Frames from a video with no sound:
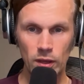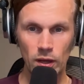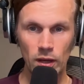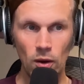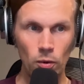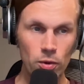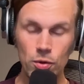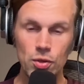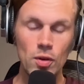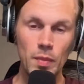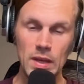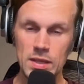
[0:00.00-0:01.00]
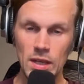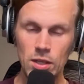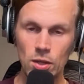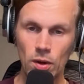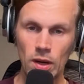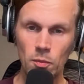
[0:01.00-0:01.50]
you shouldn't be
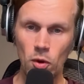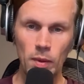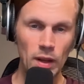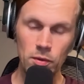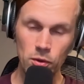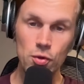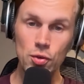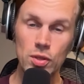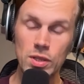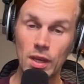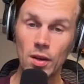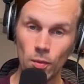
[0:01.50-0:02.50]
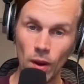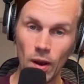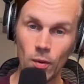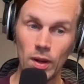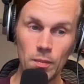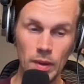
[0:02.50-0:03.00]
CTO anymore, but you should stick
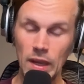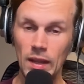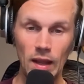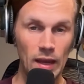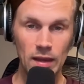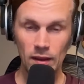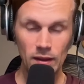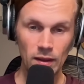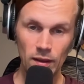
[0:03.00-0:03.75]
around and be like